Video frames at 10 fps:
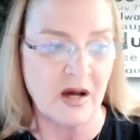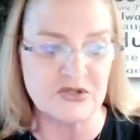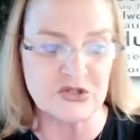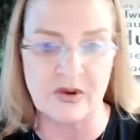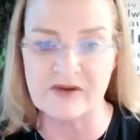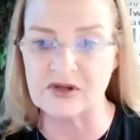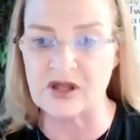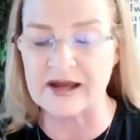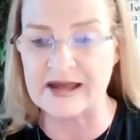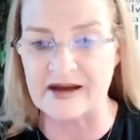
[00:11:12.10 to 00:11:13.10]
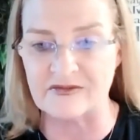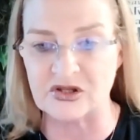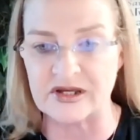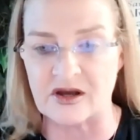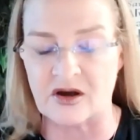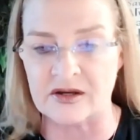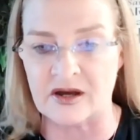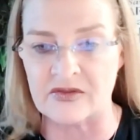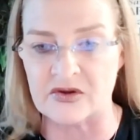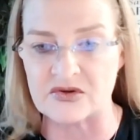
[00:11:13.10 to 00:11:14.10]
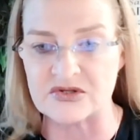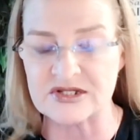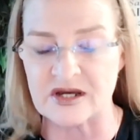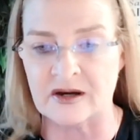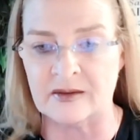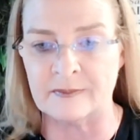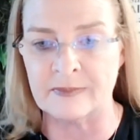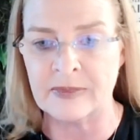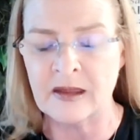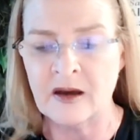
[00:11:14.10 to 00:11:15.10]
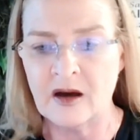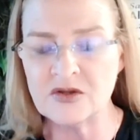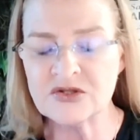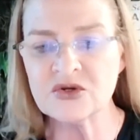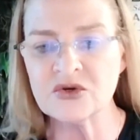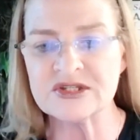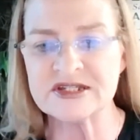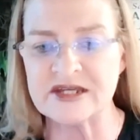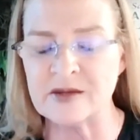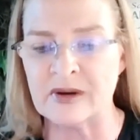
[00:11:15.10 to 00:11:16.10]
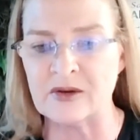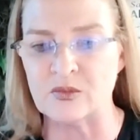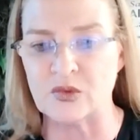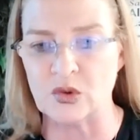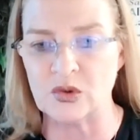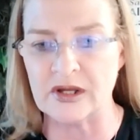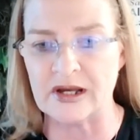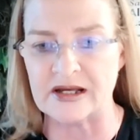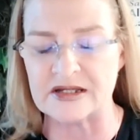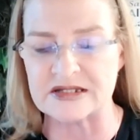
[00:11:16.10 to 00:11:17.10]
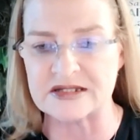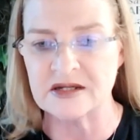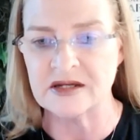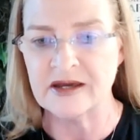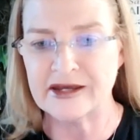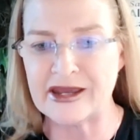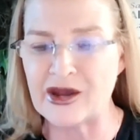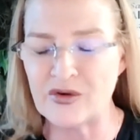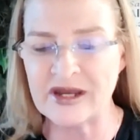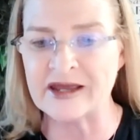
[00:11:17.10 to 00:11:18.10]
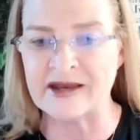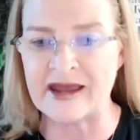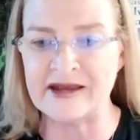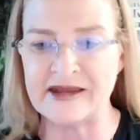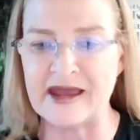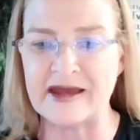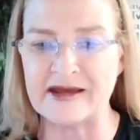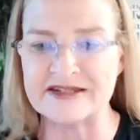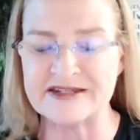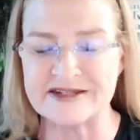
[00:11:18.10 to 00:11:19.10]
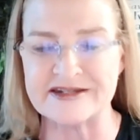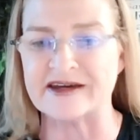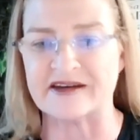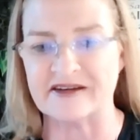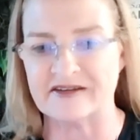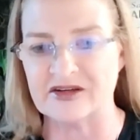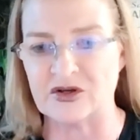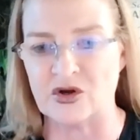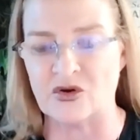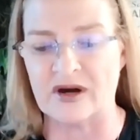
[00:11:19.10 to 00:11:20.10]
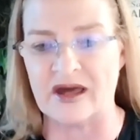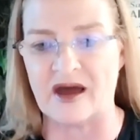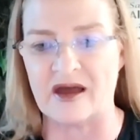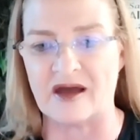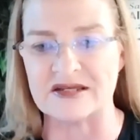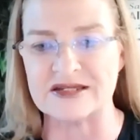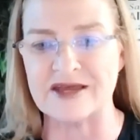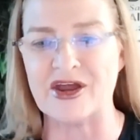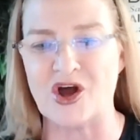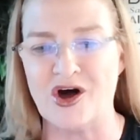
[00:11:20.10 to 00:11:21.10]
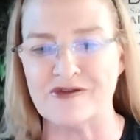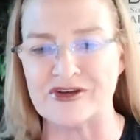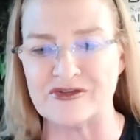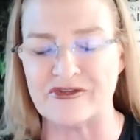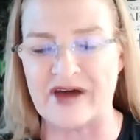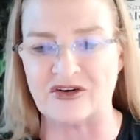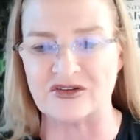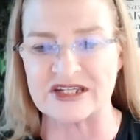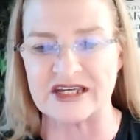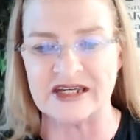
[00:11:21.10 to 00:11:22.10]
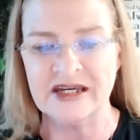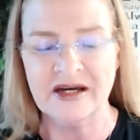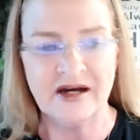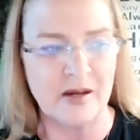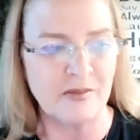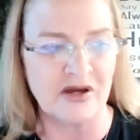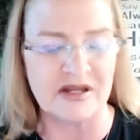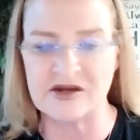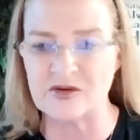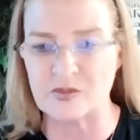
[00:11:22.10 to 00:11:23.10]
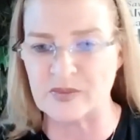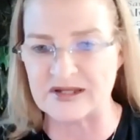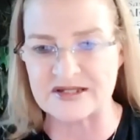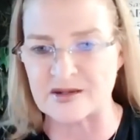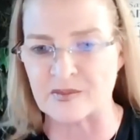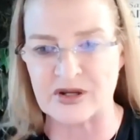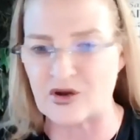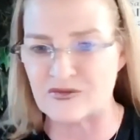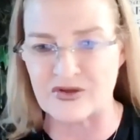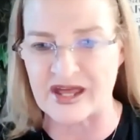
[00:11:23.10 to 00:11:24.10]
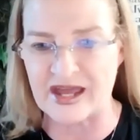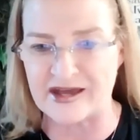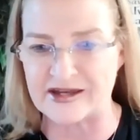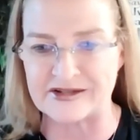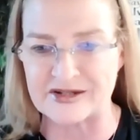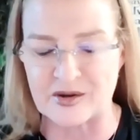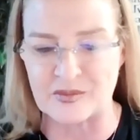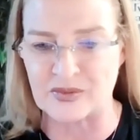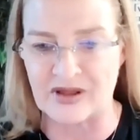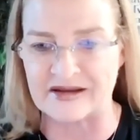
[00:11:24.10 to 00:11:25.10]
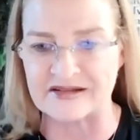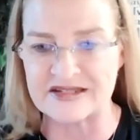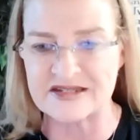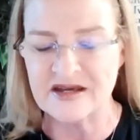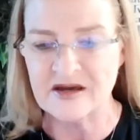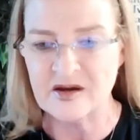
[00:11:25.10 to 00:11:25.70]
So I rely heavily on others. I also don't see my role as carrying an ADA stick. You know, I say that often to faculty. I'm not here to beat somebody over the head into compliance.